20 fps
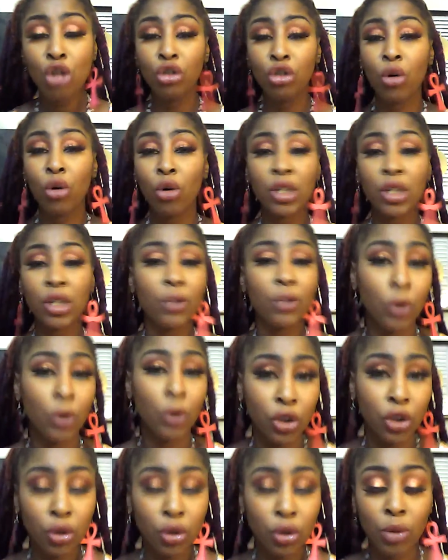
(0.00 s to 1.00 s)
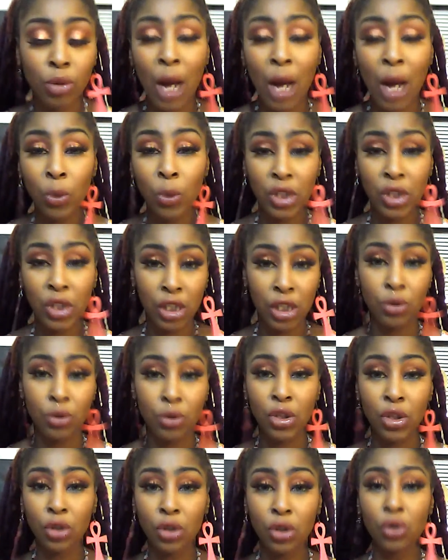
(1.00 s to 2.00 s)
Daughters of Oshun, I will see you
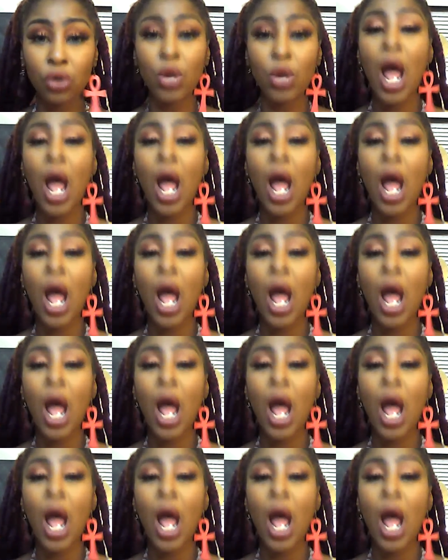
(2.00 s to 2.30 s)
soon.